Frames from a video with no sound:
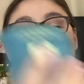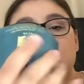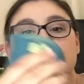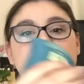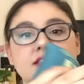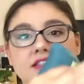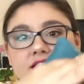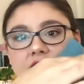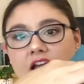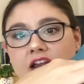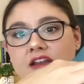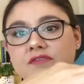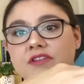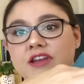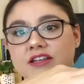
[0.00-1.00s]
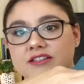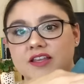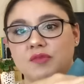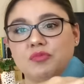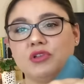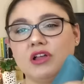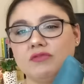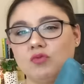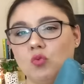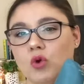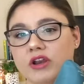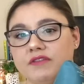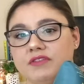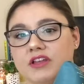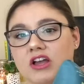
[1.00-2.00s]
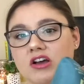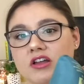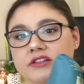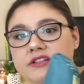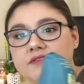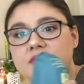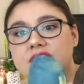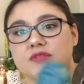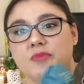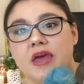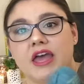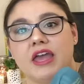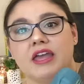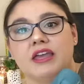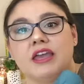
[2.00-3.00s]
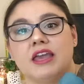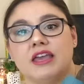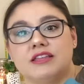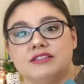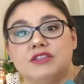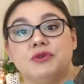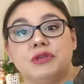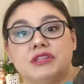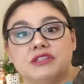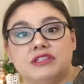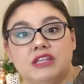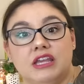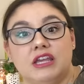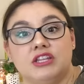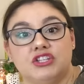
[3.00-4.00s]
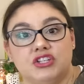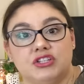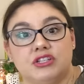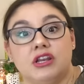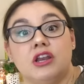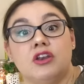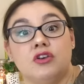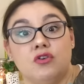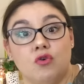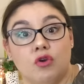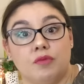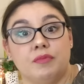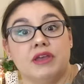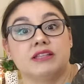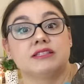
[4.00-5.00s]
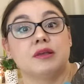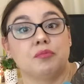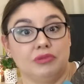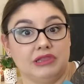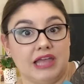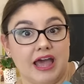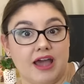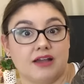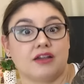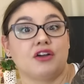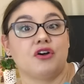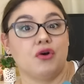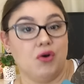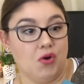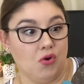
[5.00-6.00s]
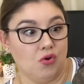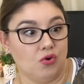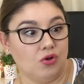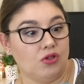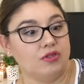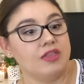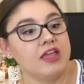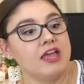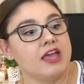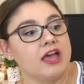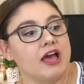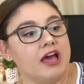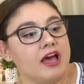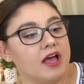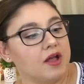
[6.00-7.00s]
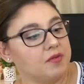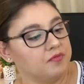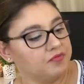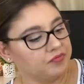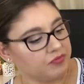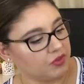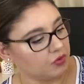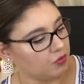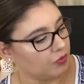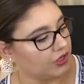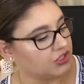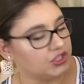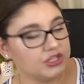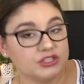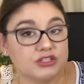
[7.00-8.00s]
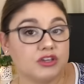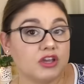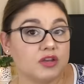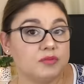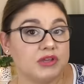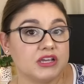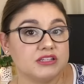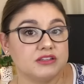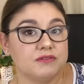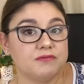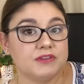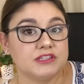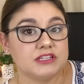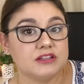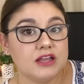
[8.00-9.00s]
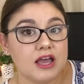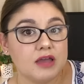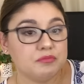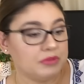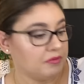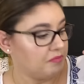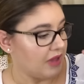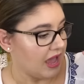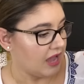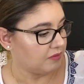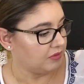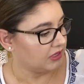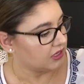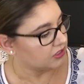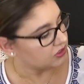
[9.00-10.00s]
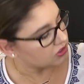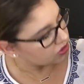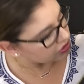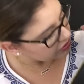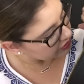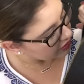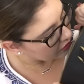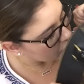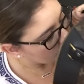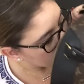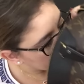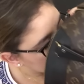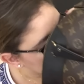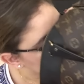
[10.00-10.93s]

this is kind of an example of one of the cons of this bag, is you can see it's just an enormous black hole, um, which is good because it fits a lot, but bad because you're just like, where